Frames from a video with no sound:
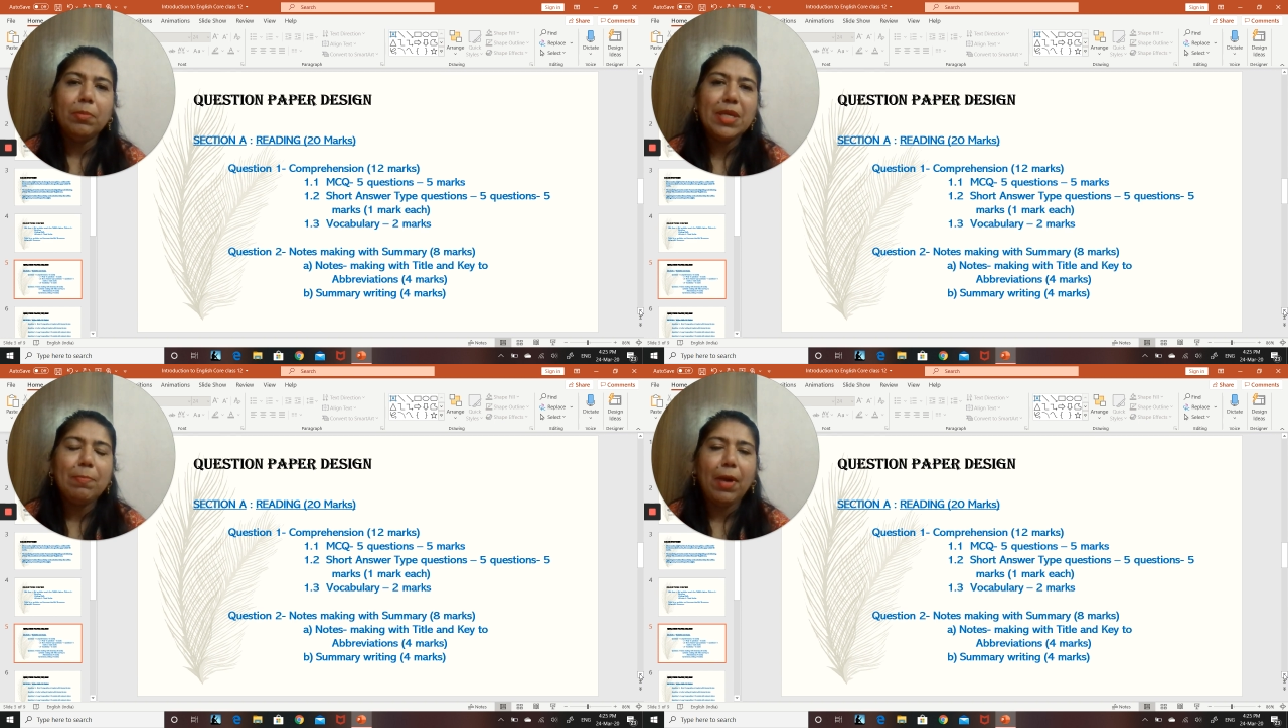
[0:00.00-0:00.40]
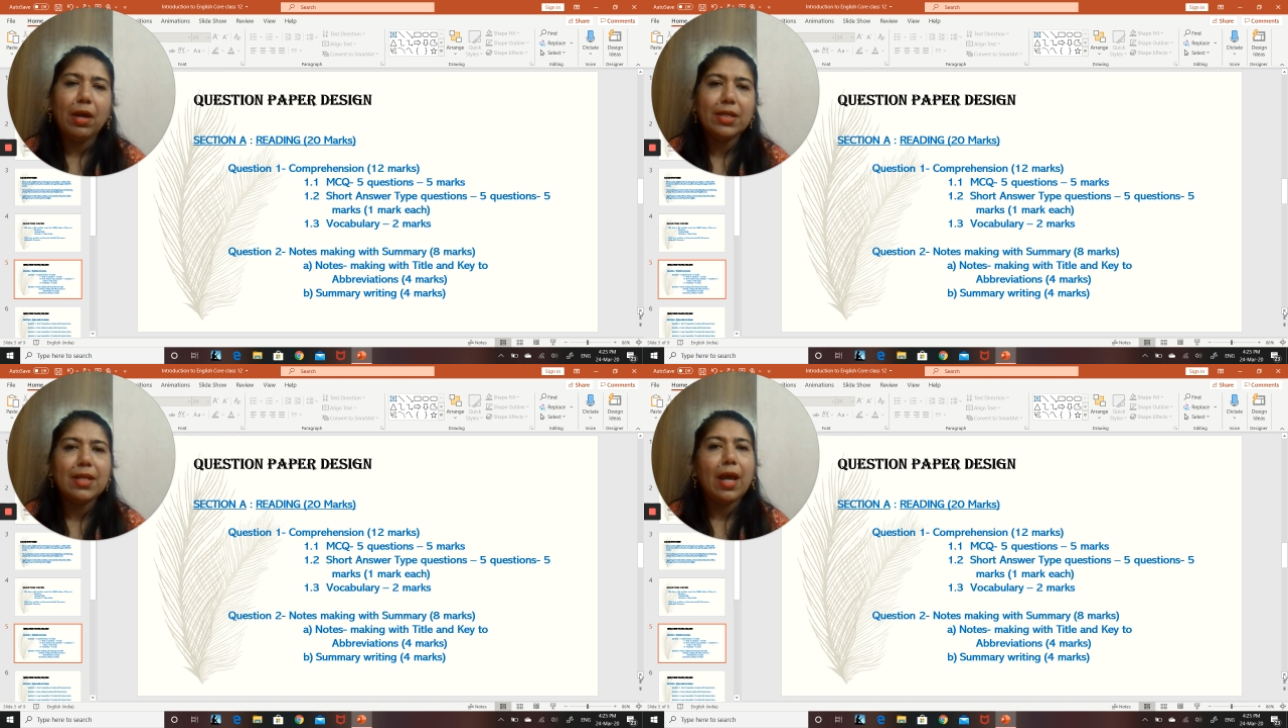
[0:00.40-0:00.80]
B
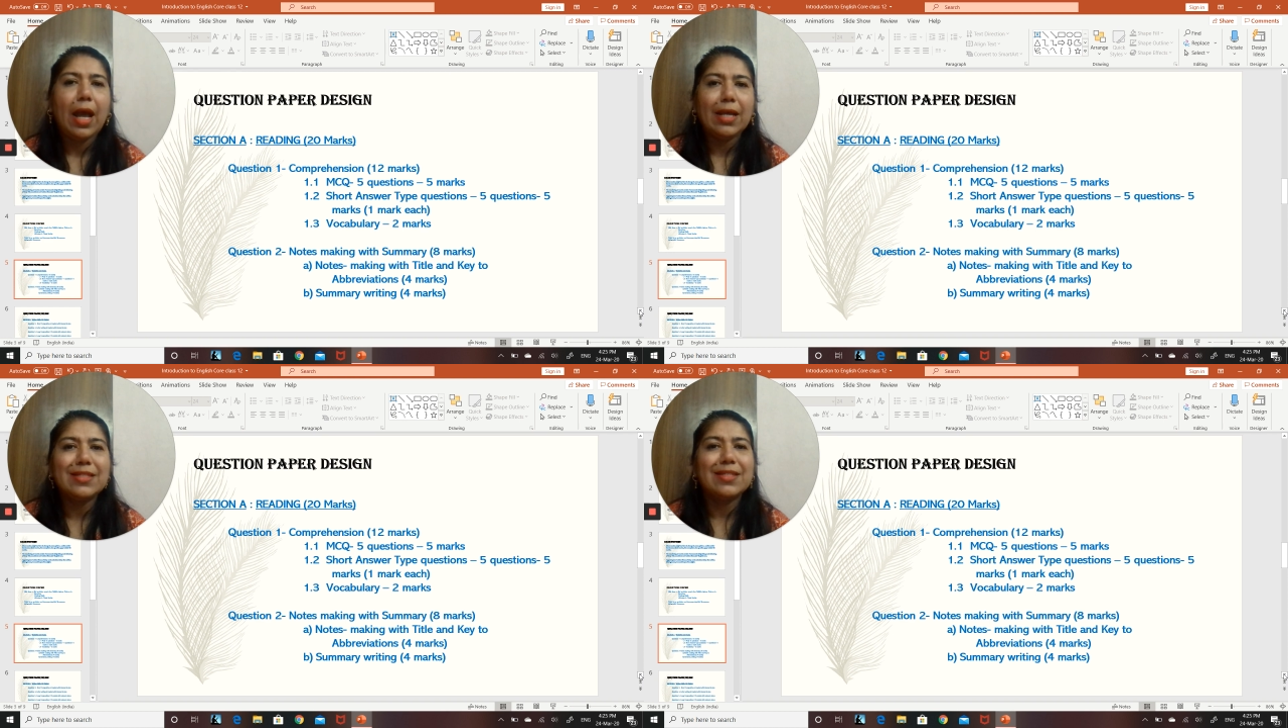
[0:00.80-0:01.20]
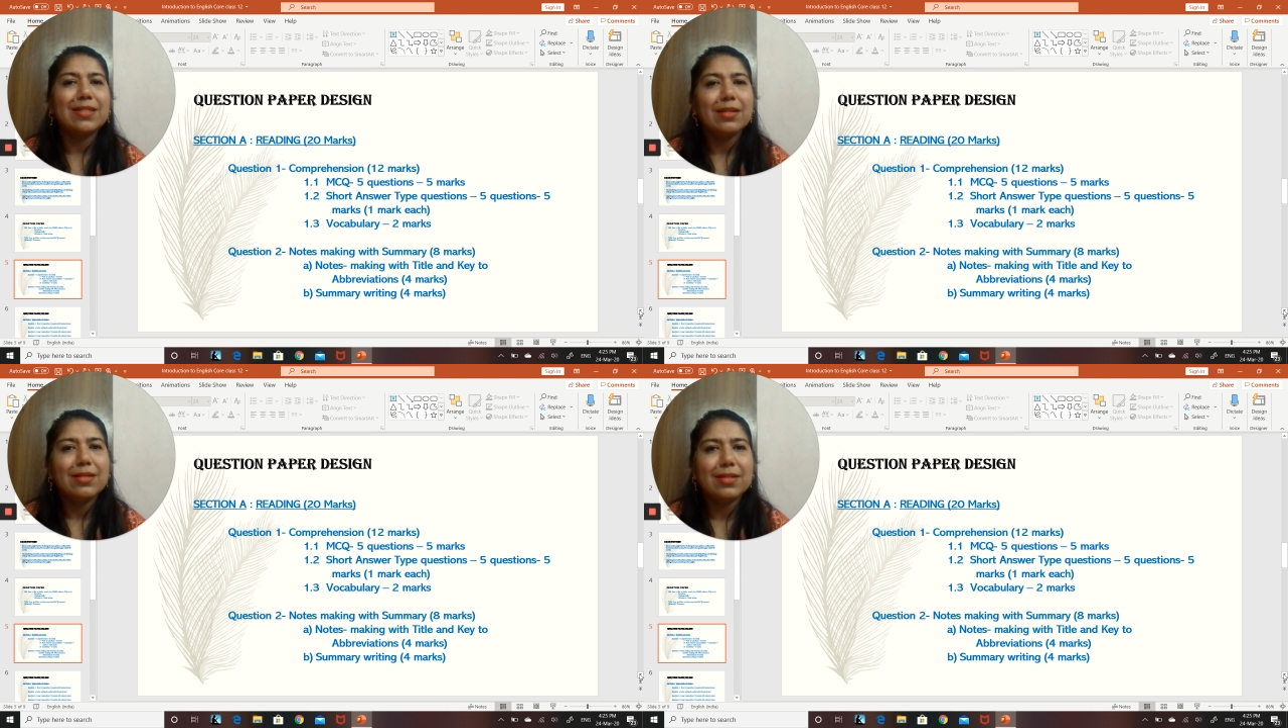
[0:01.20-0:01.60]
part
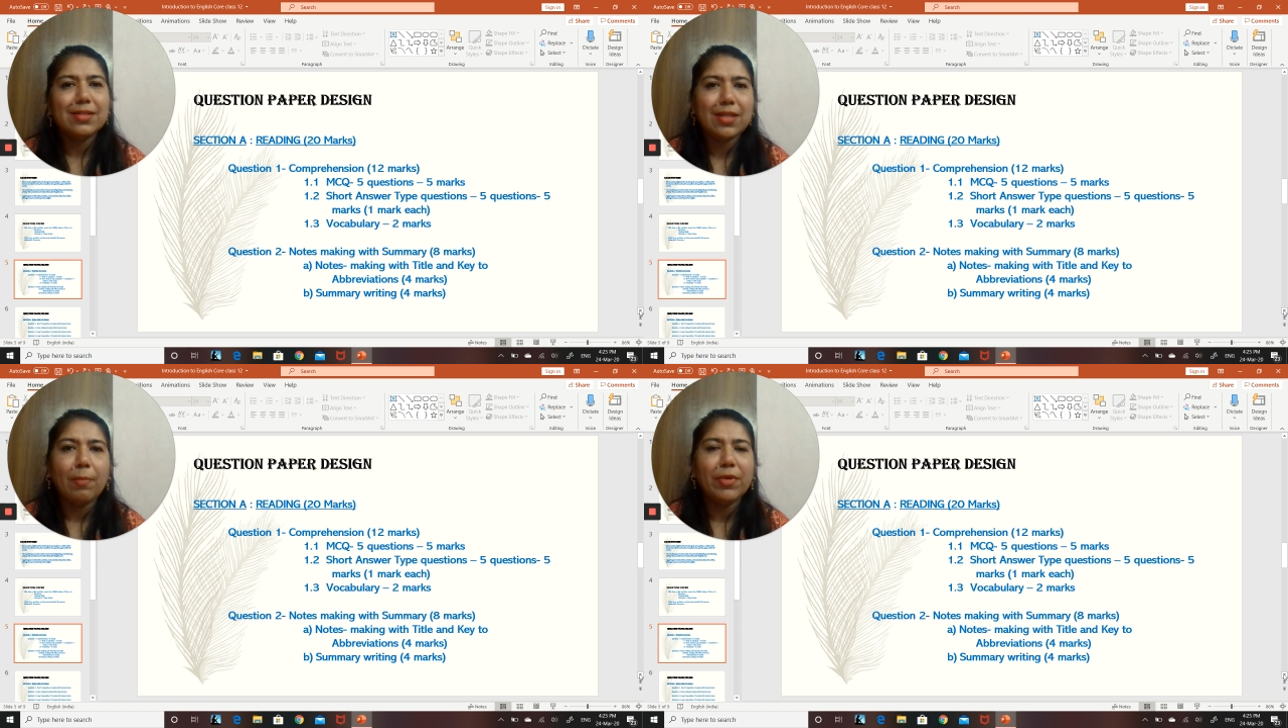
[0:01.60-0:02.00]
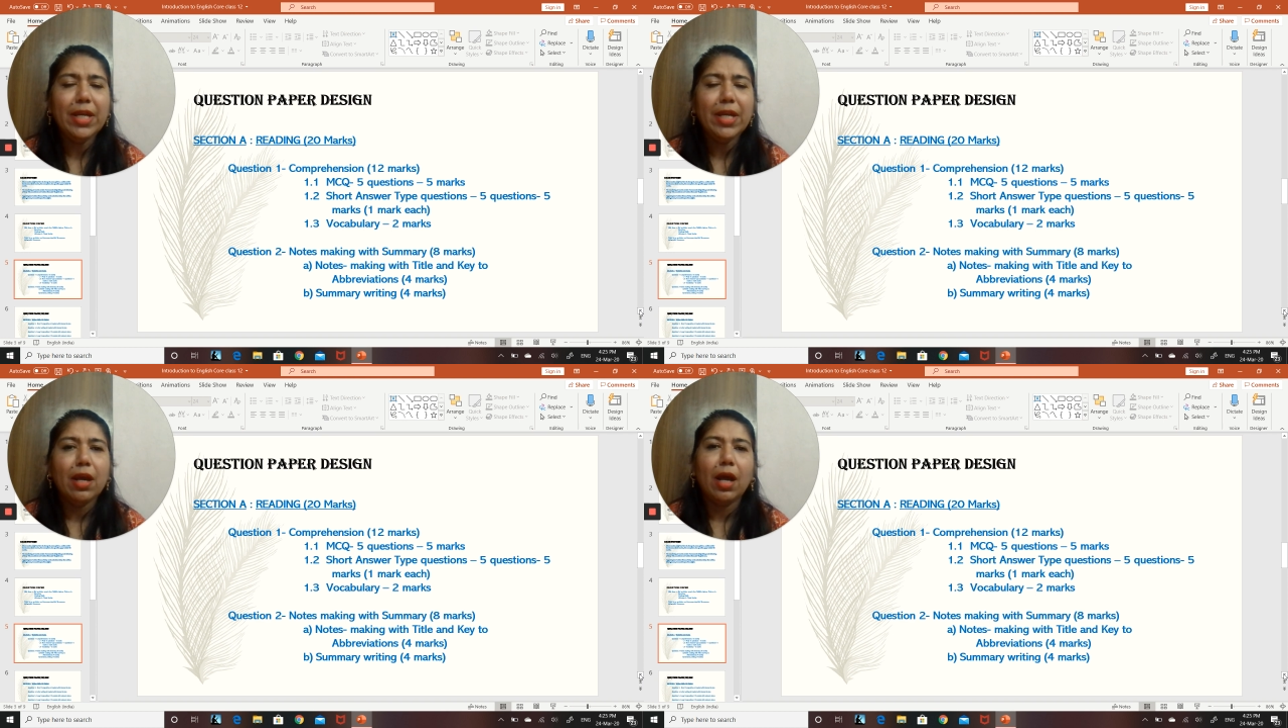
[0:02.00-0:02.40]
has
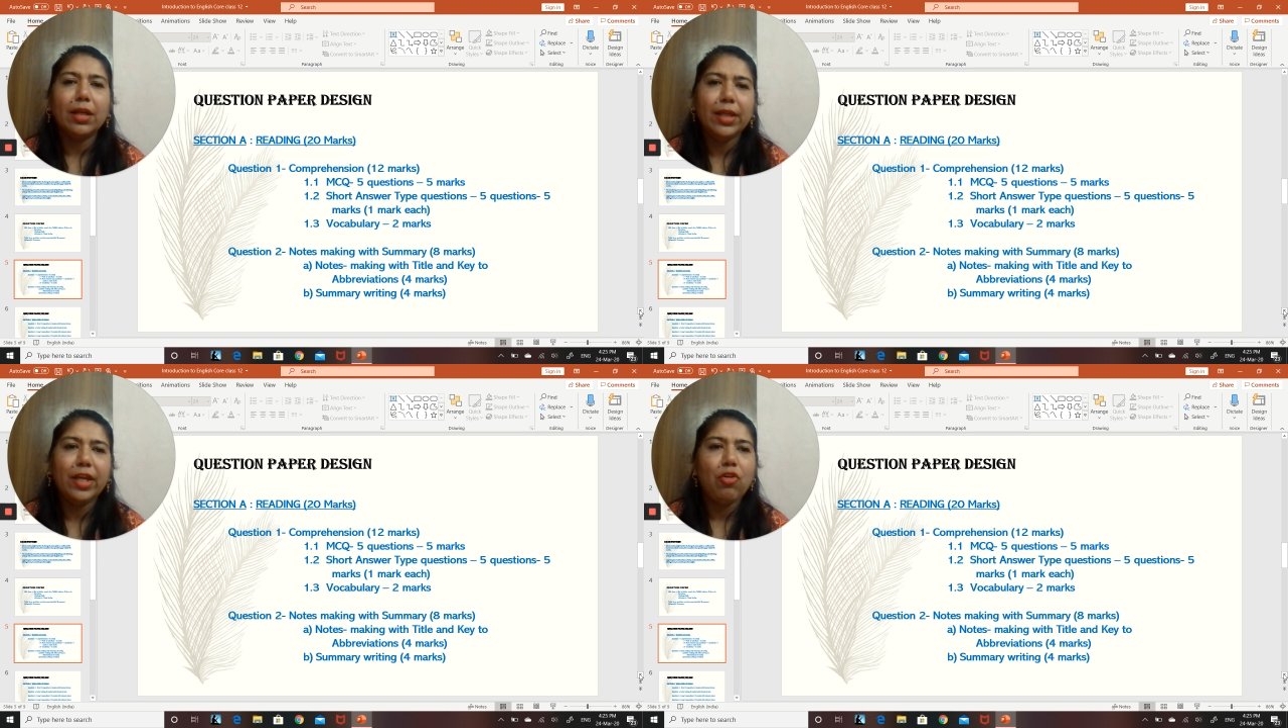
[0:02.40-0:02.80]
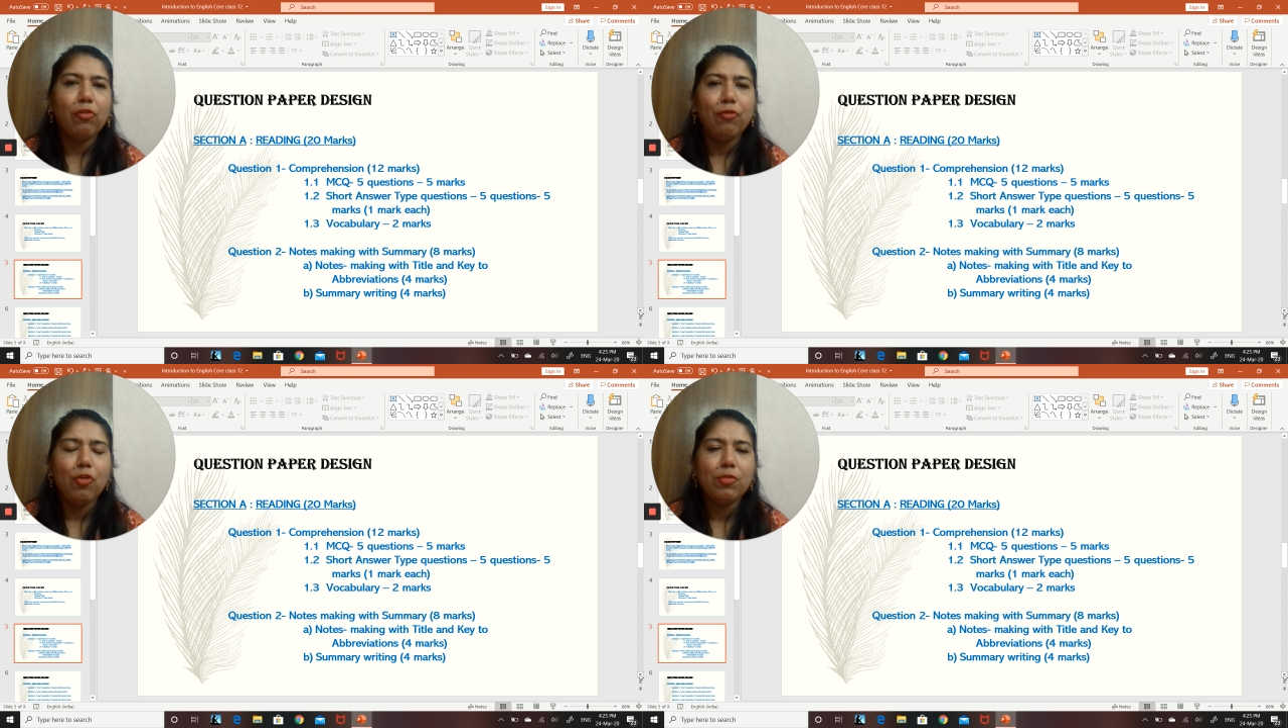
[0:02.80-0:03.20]
summary, again
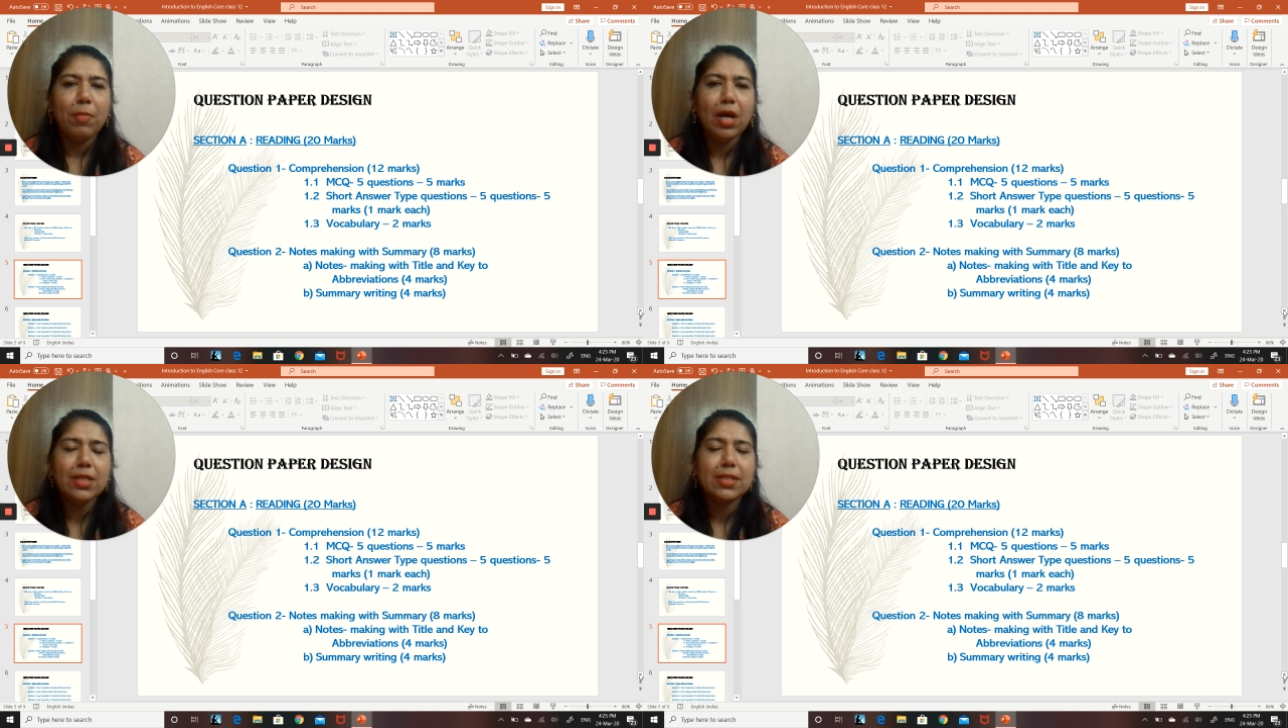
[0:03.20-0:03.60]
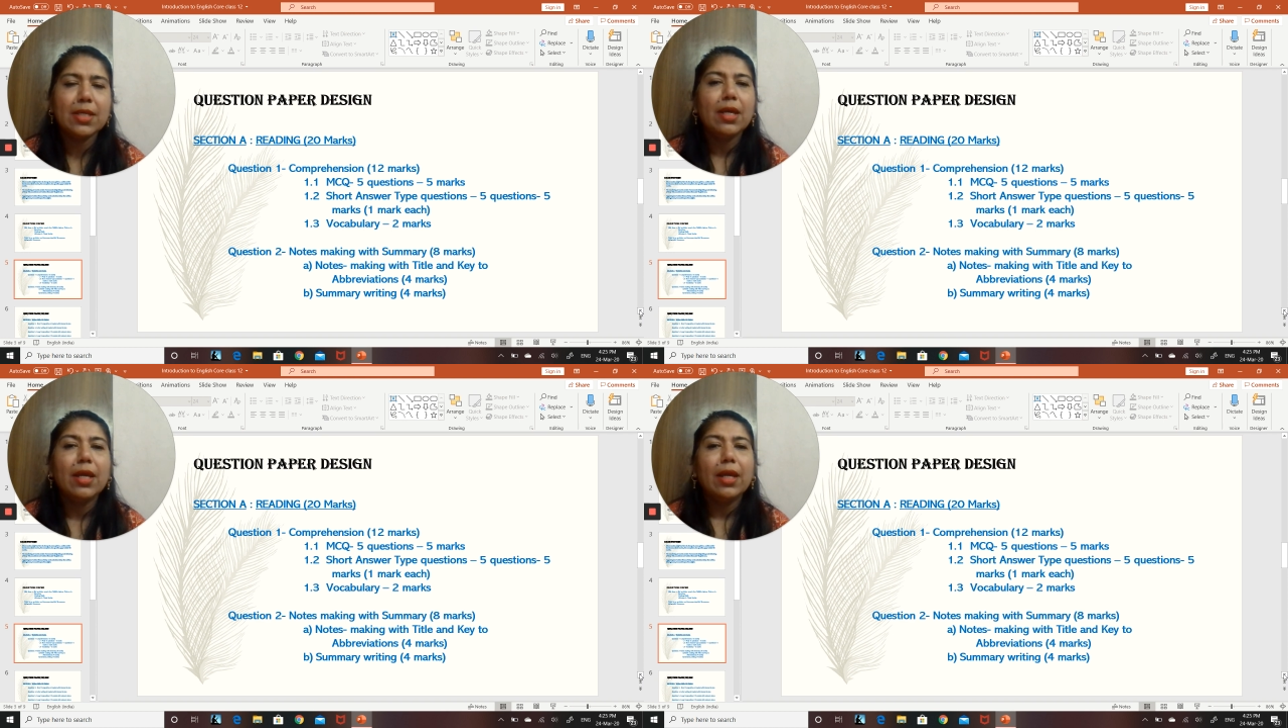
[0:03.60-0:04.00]
of 4 marks.